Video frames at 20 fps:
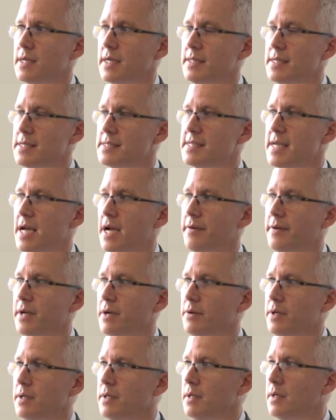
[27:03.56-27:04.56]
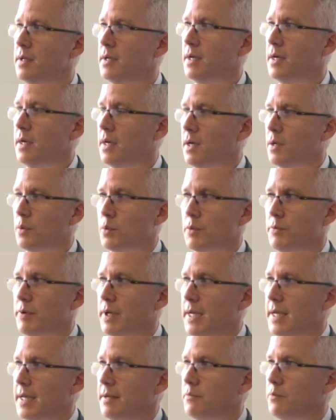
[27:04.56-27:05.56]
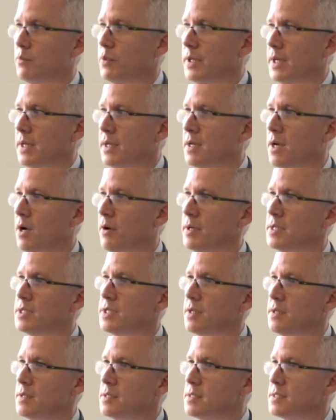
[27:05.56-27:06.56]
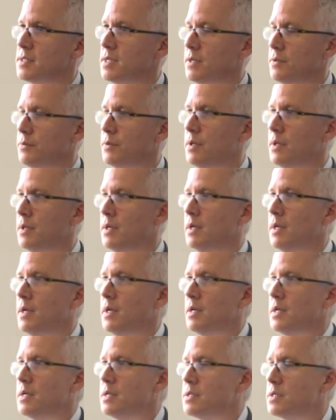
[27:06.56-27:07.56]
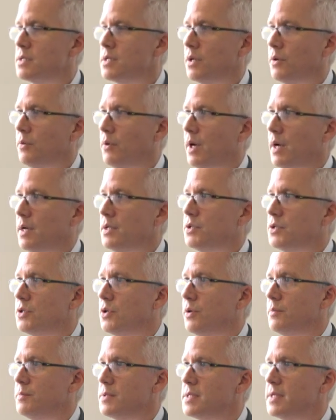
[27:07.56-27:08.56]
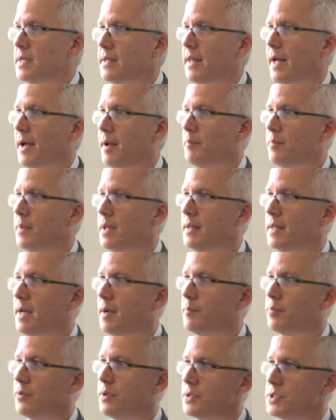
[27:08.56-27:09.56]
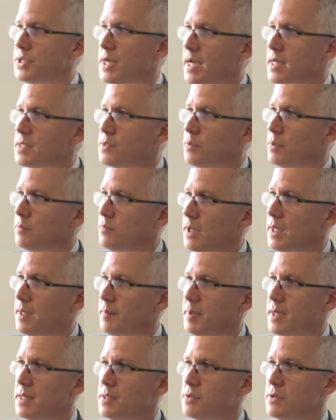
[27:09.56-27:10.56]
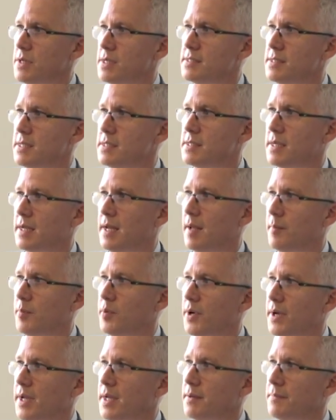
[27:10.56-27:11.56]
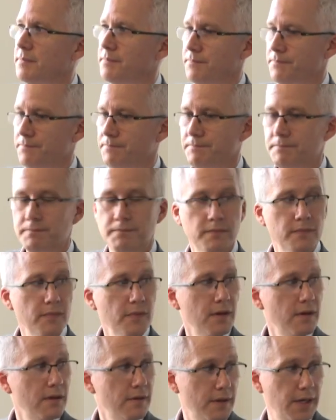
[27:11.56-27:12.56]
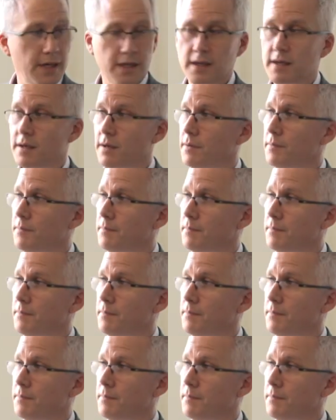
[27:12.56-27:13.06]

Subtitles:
in this area, and we really would encourage others to join us in that project. We'd really be interested to collaborate. Thank you.